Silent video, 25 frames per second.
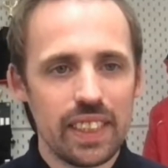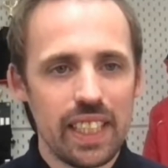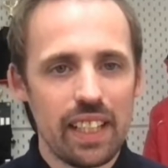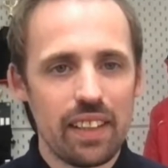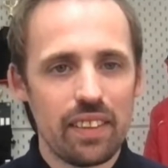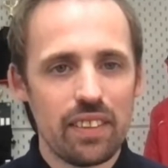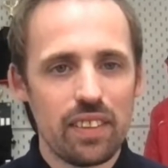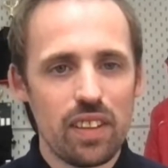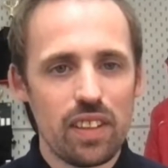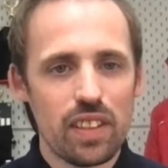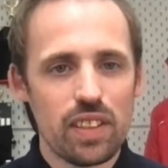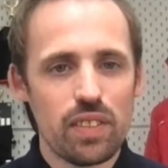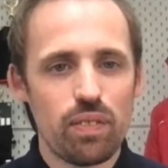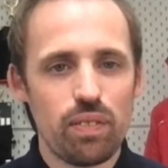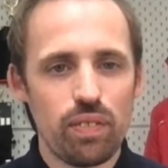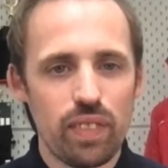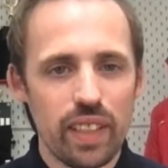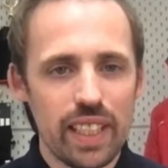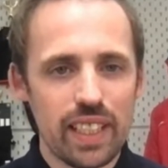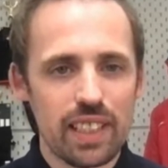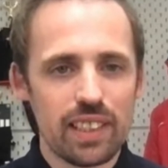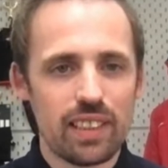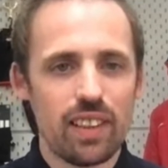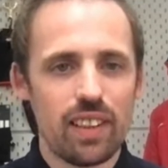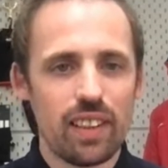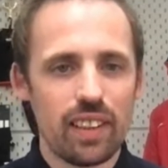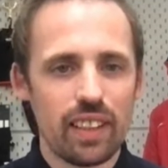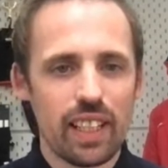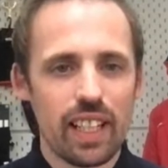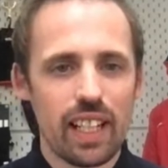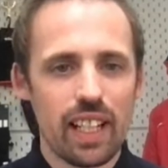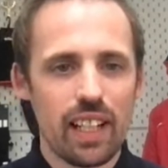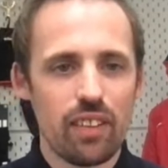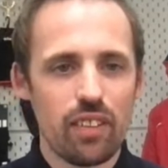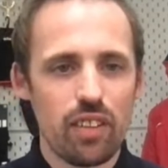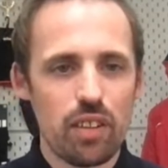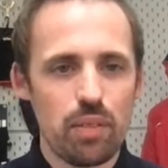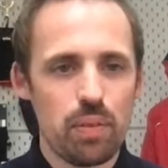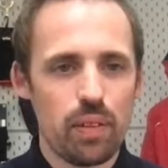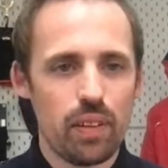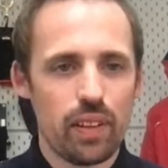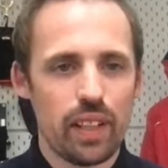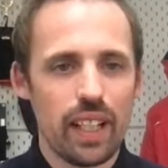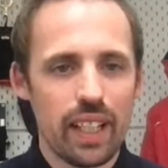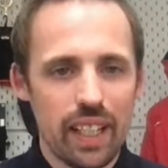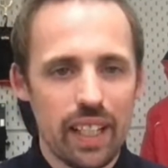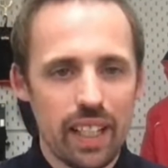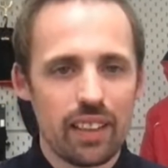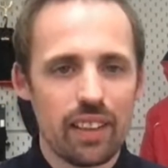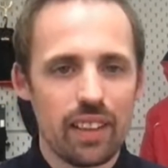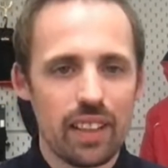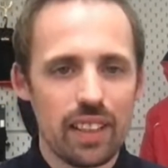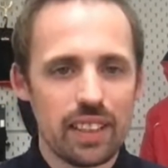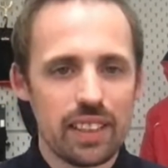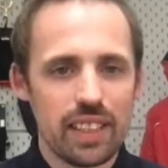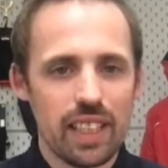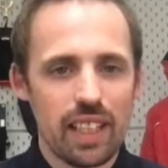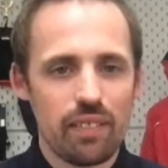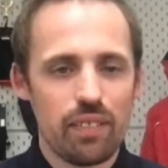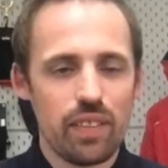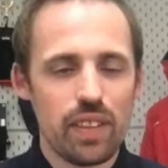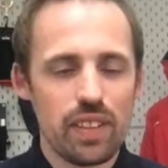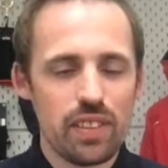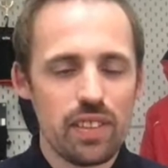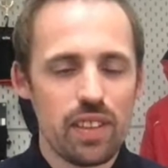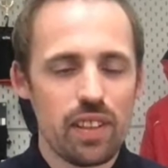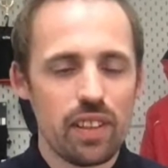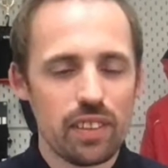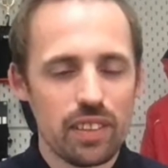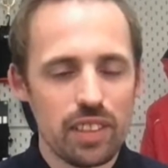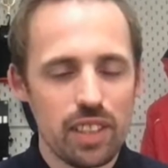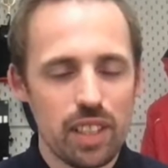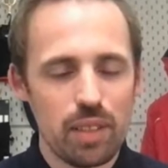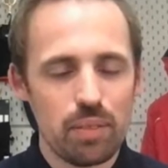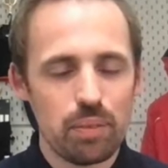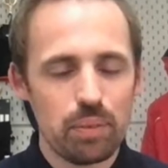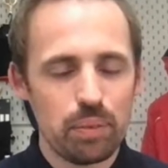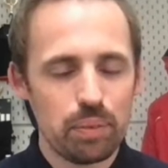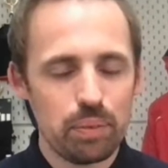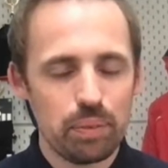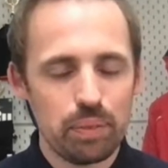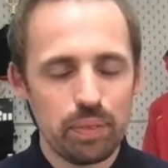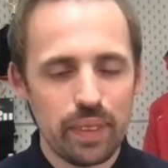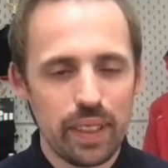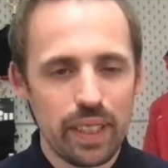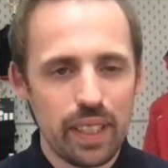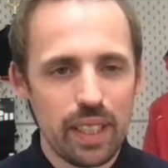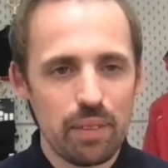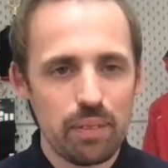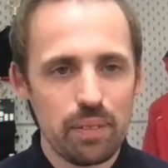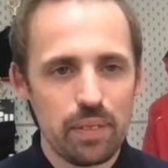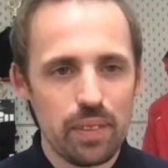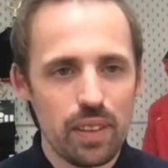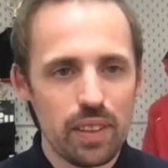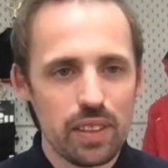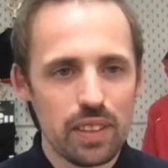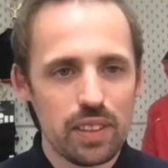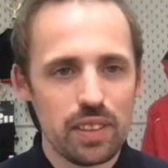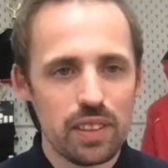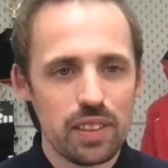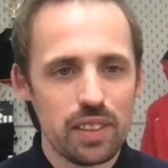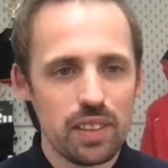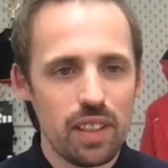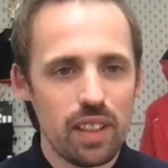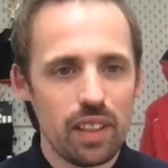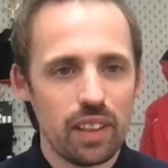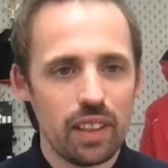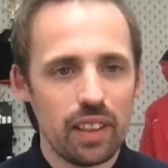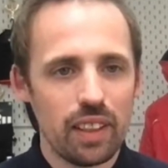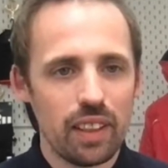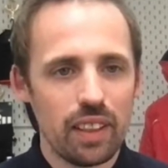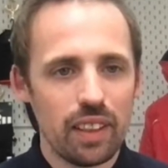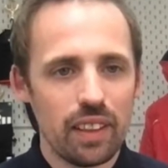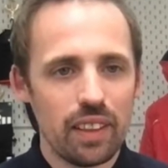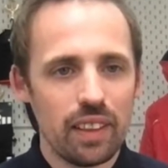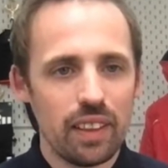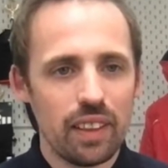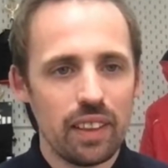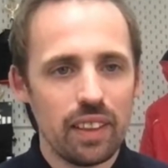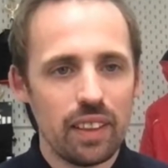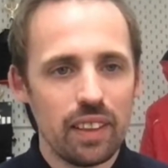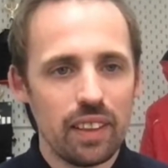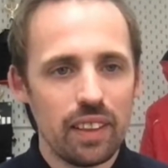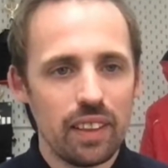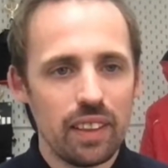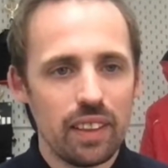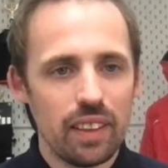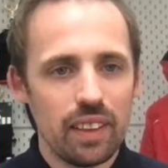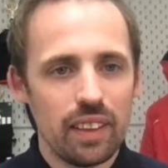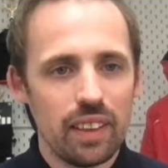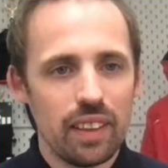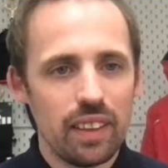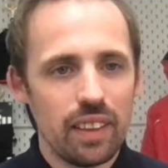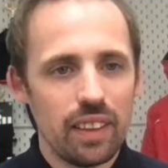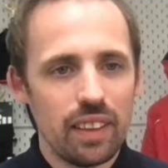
Yeah, nice waistline kangaroo pocket. Again, like you say, if you're tucked up, keep it snug. As